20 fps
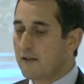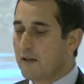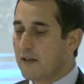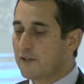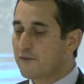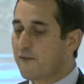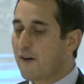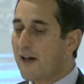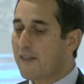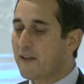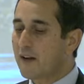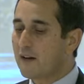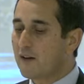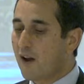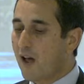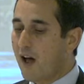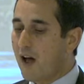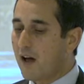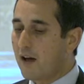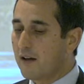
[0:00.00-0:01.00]
his father in
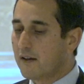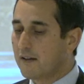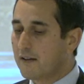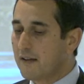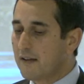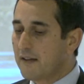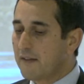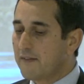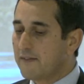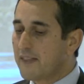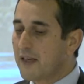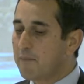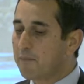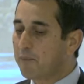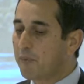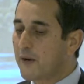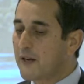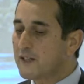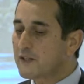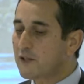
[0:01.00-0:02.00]
law, the
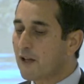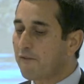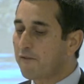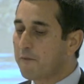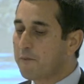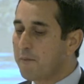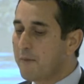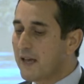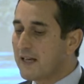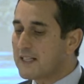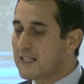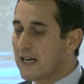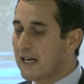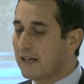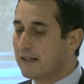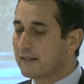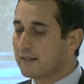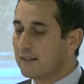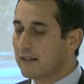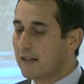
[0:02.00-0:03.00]
priest of
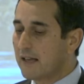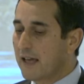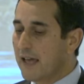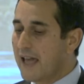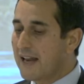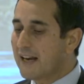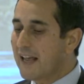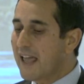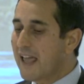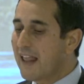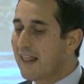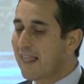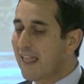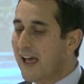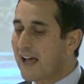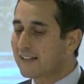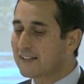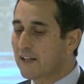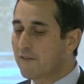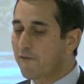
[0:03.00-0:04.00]
Midian, and he
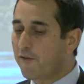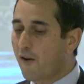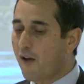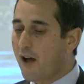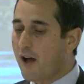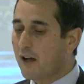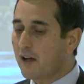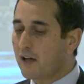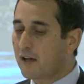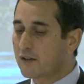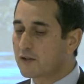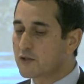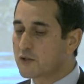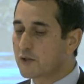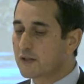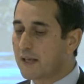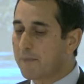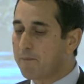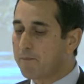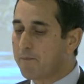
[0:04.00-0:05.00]
led the flock to
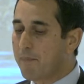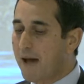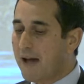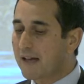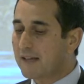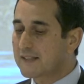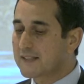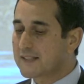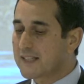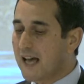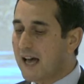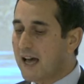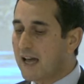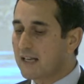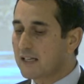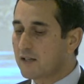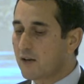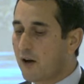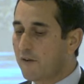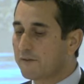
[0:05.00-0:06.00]
the
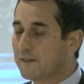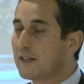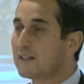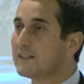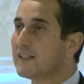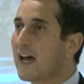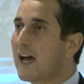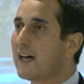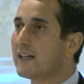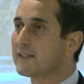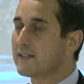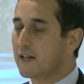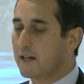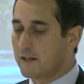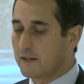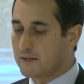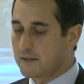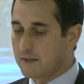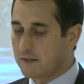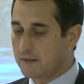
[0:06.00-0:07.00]
backside of the
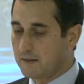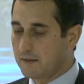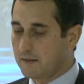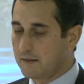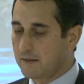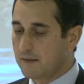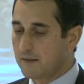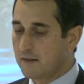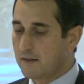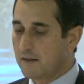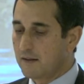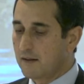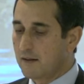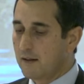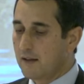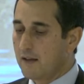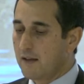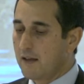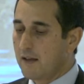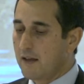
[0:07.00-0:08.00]
desert
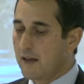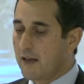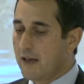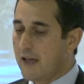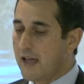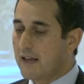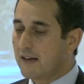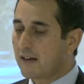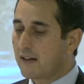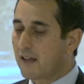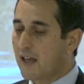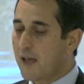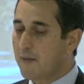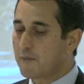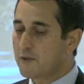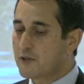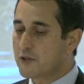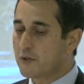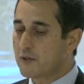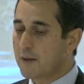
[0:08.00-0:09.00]
and came
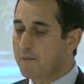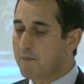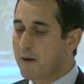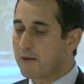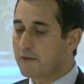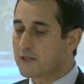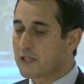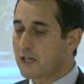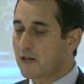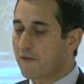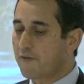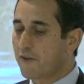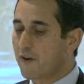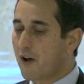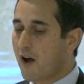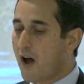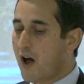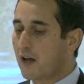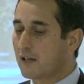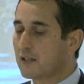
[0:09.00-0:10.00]
to the mountain of
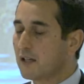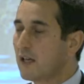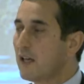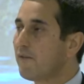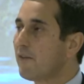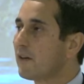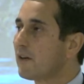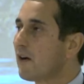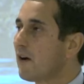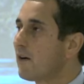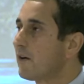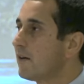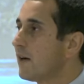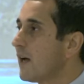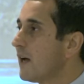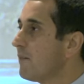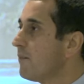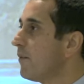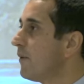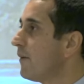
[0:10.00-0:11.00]
God, even Horeb.